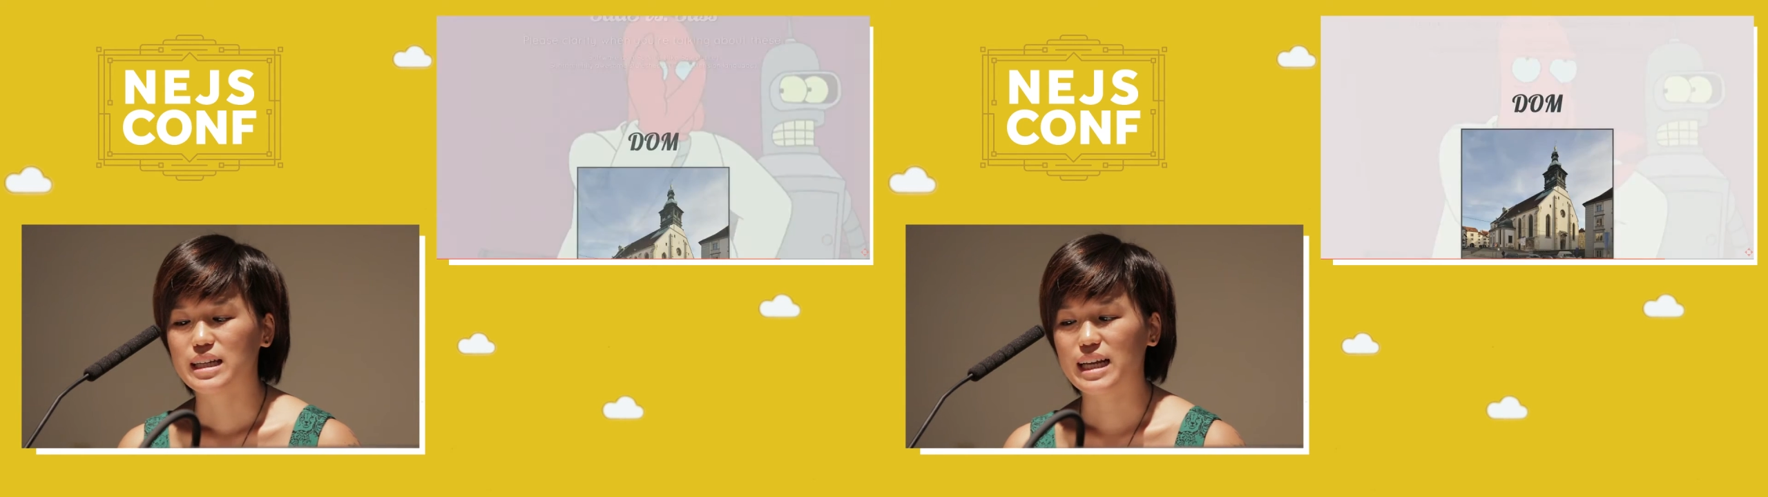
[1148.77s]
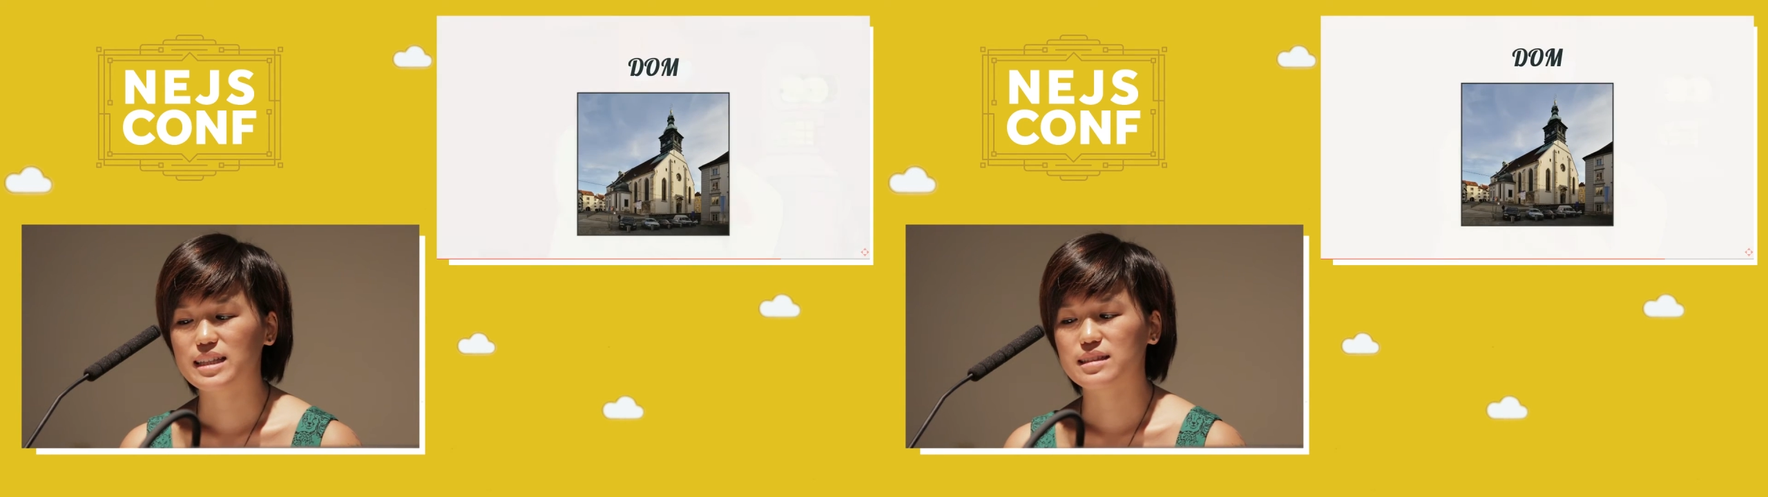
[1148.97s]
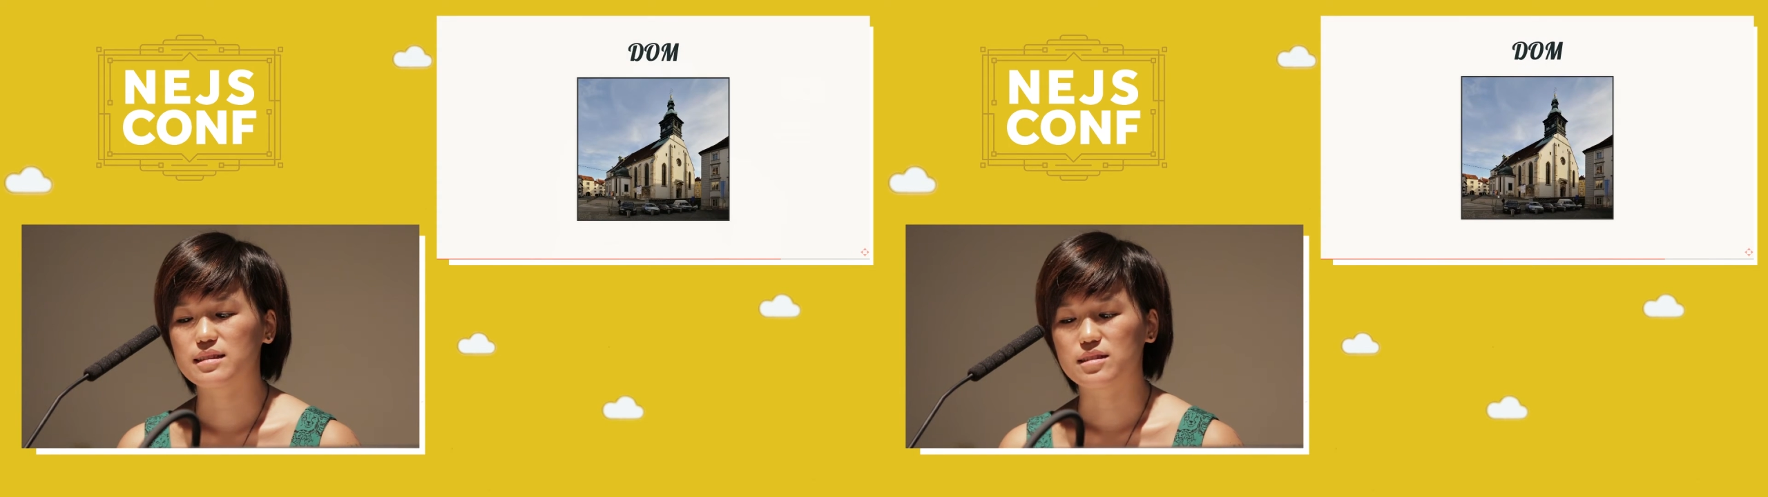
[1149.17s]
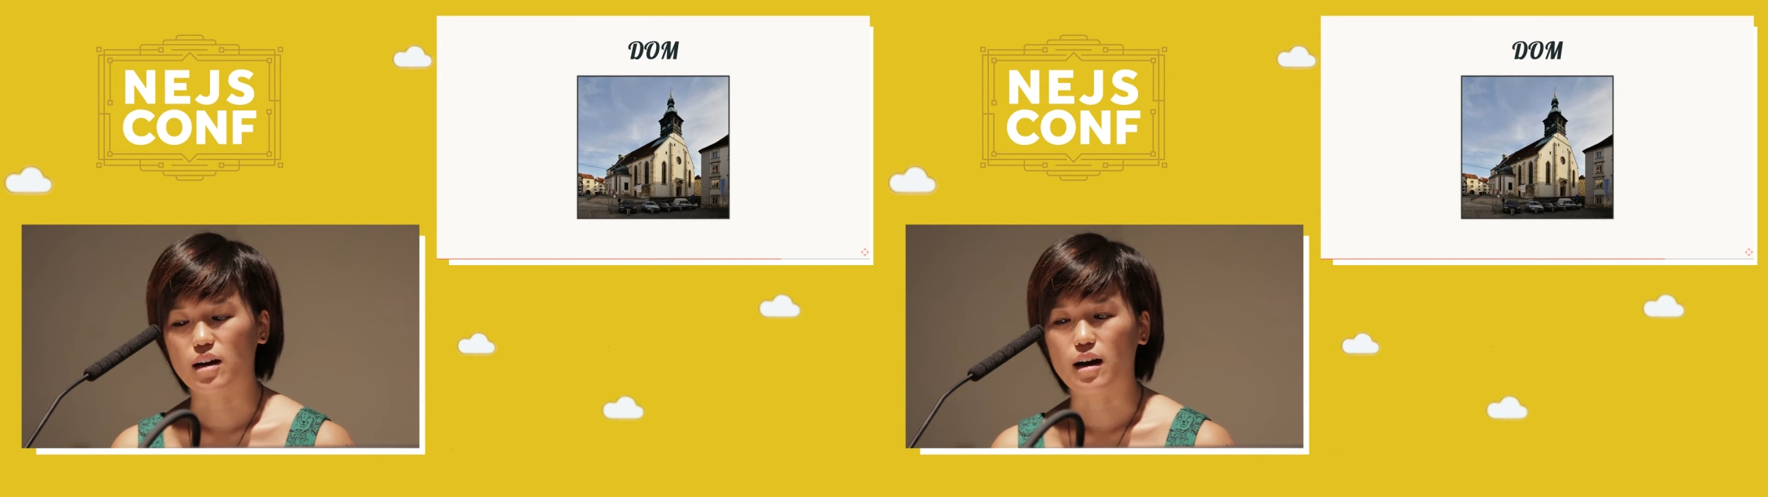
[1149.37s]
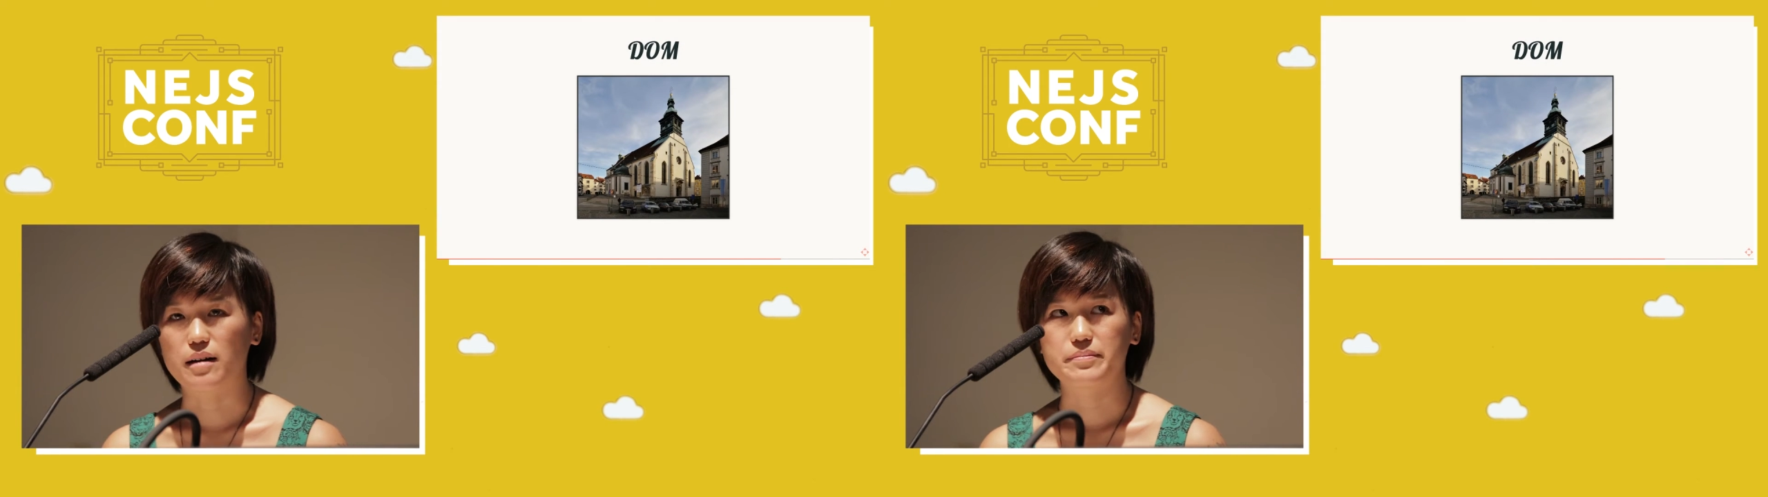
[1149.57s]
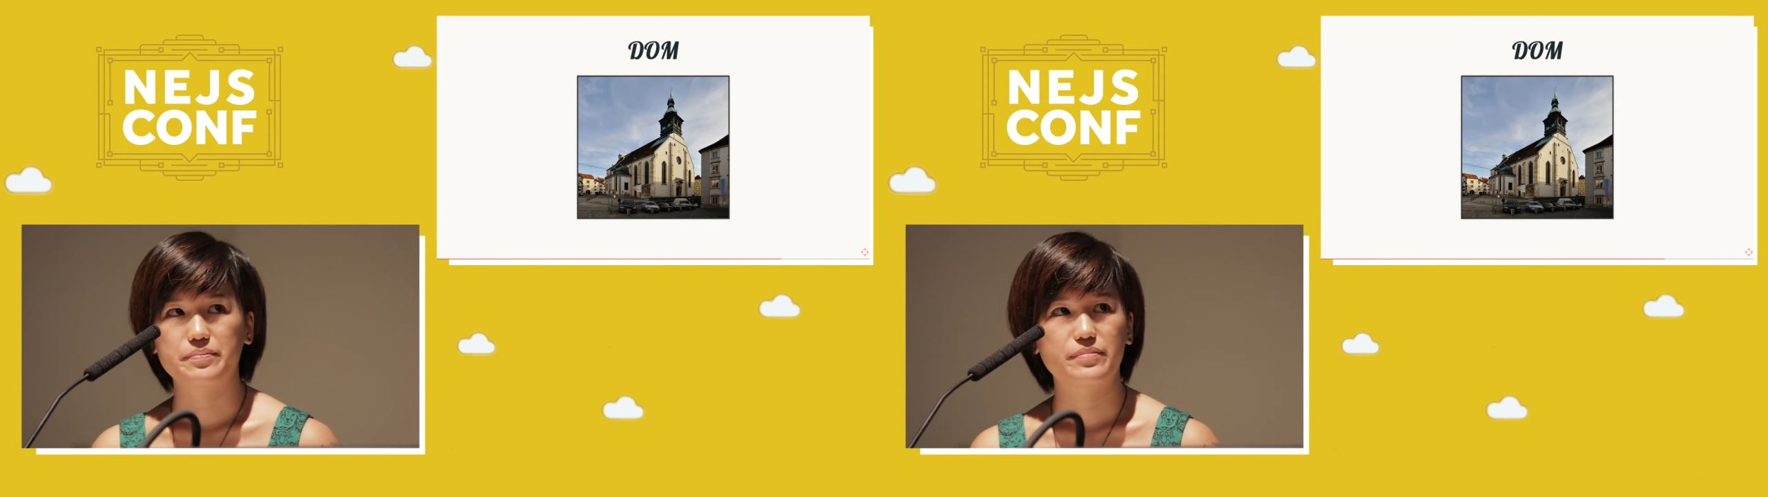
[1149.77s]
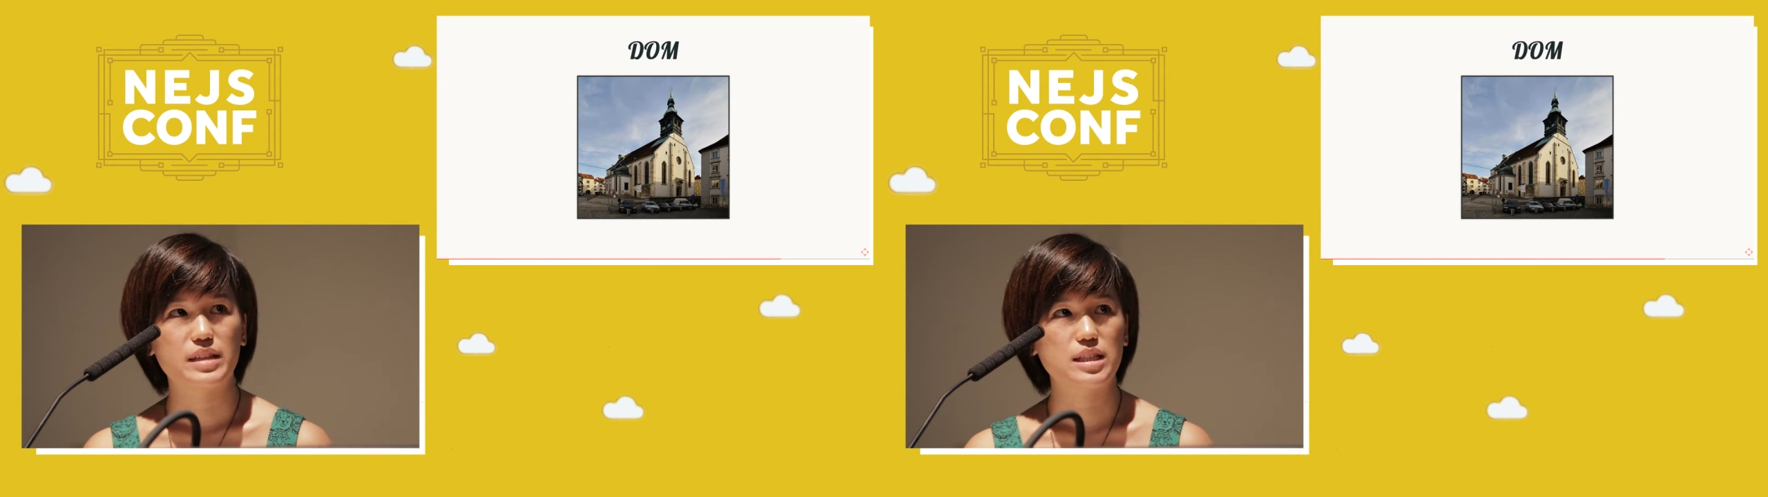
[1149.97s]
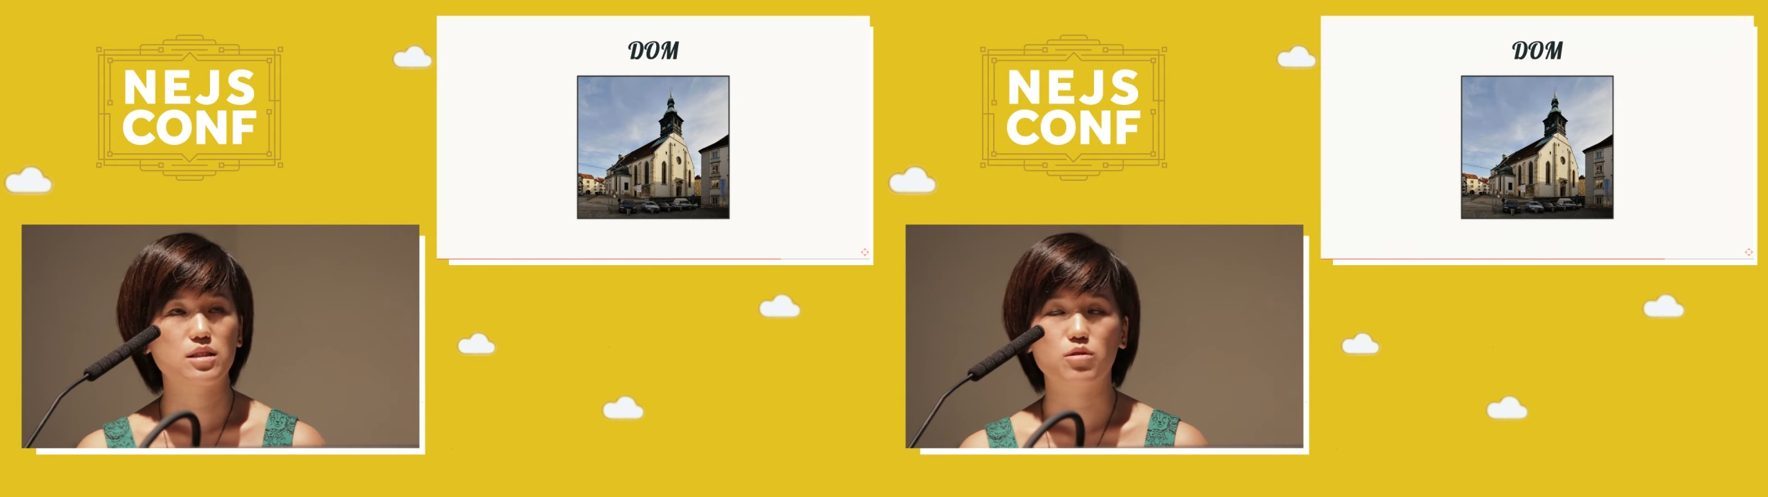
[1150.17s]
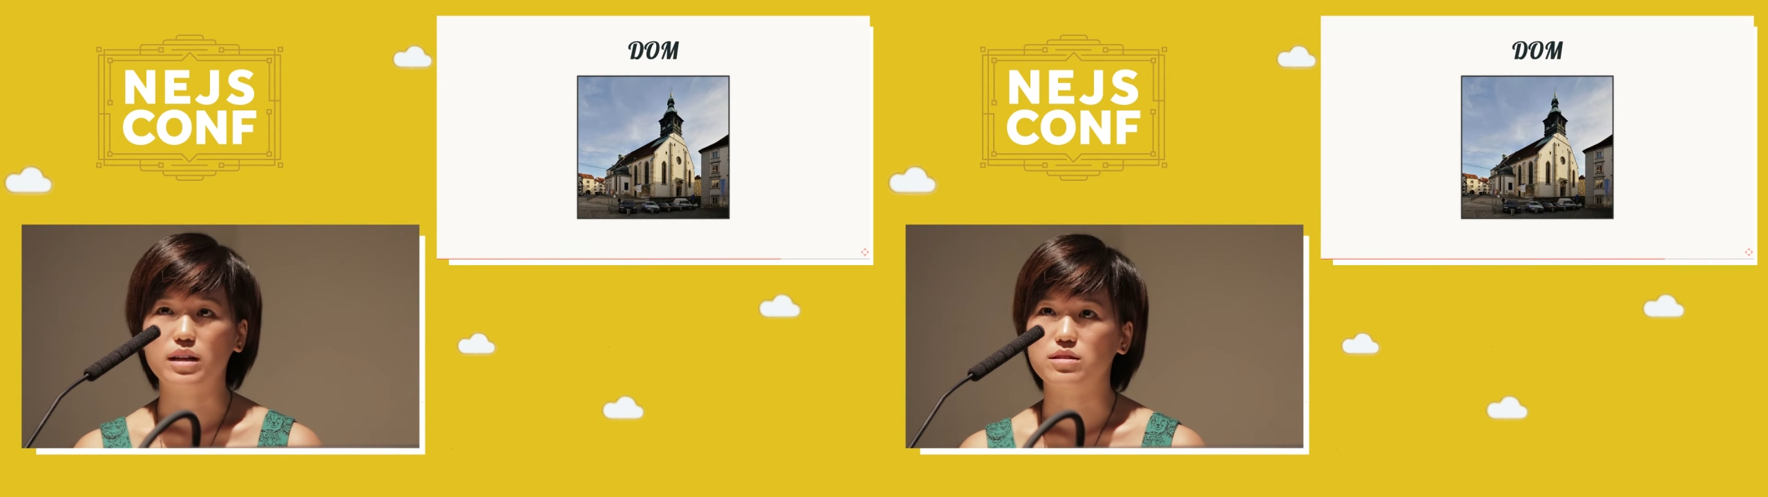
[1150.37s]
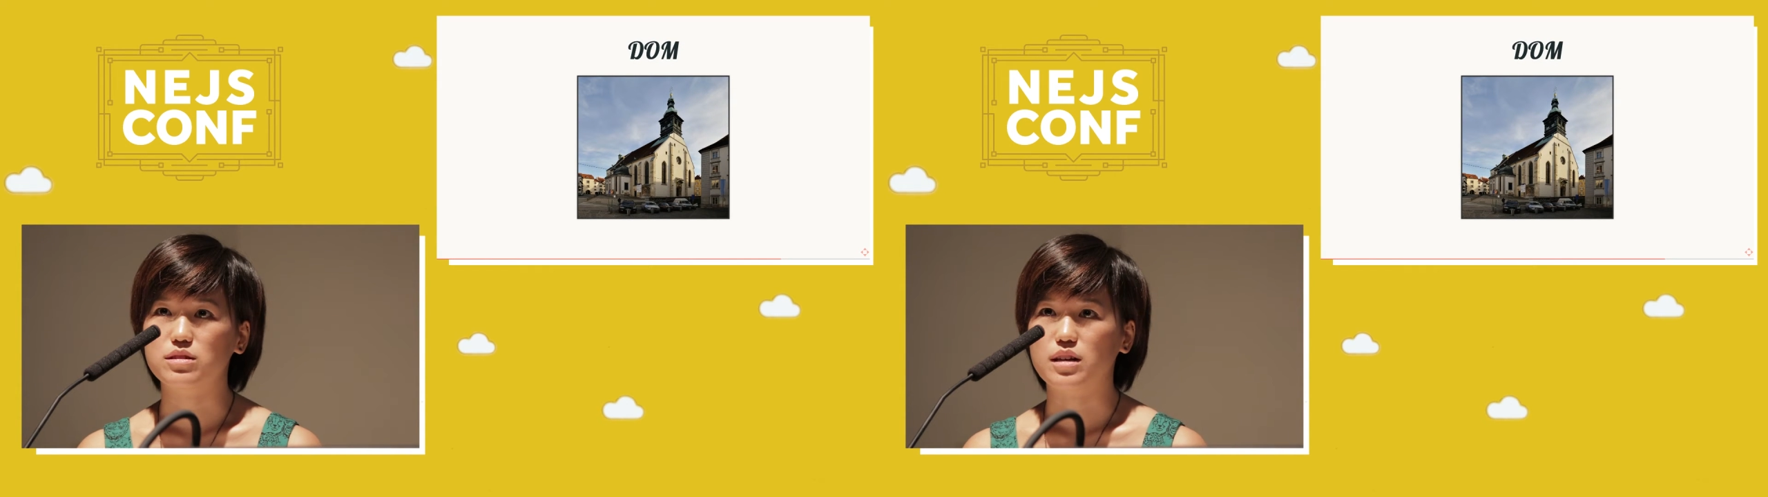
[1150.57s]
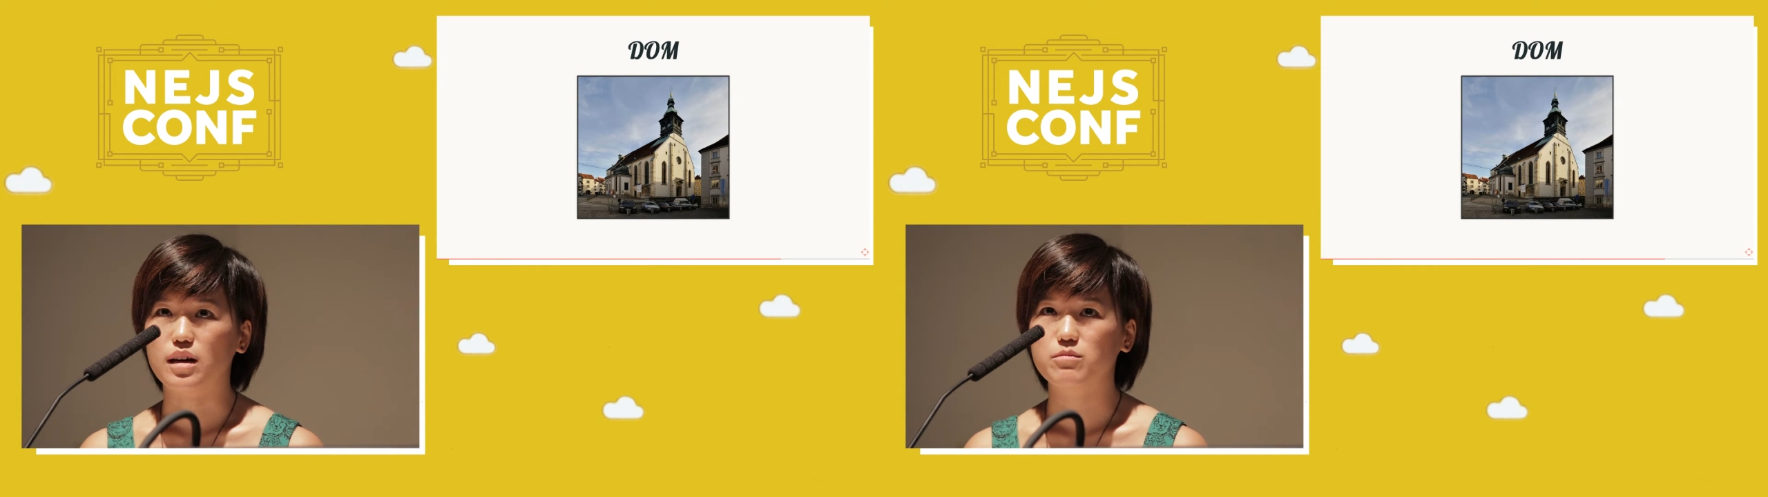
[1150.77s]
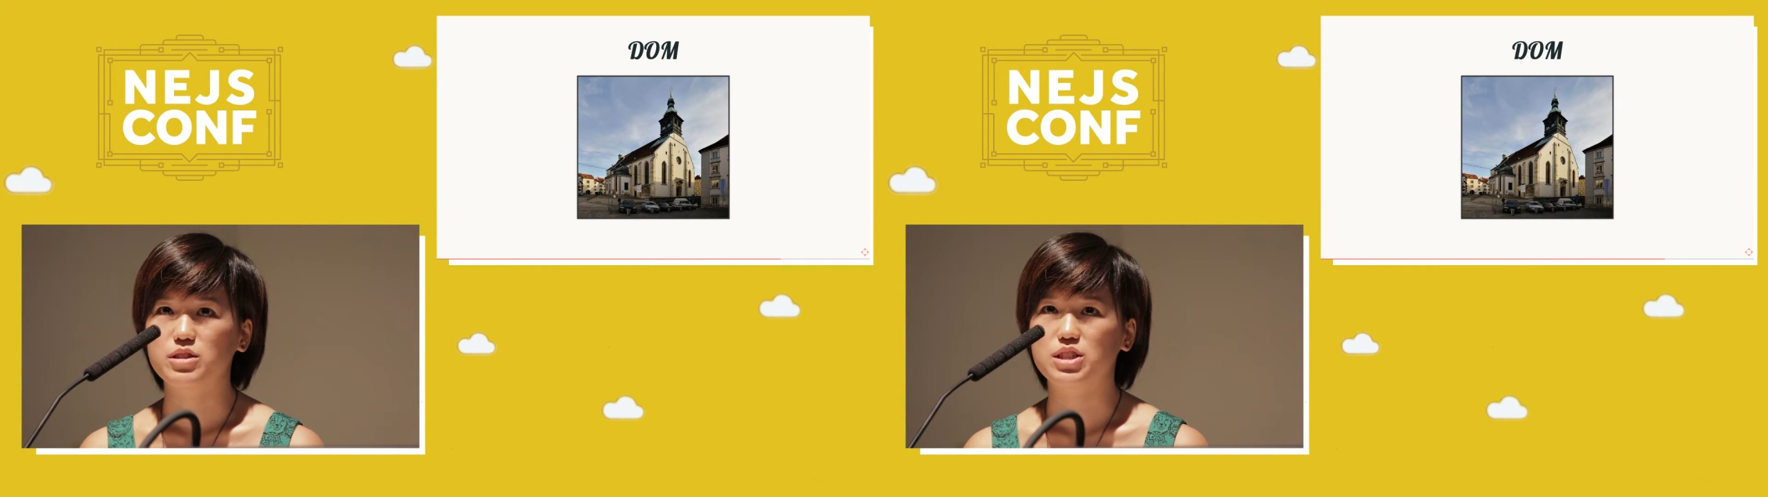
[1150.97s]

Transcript: Next is DOM. This is Grotterdam,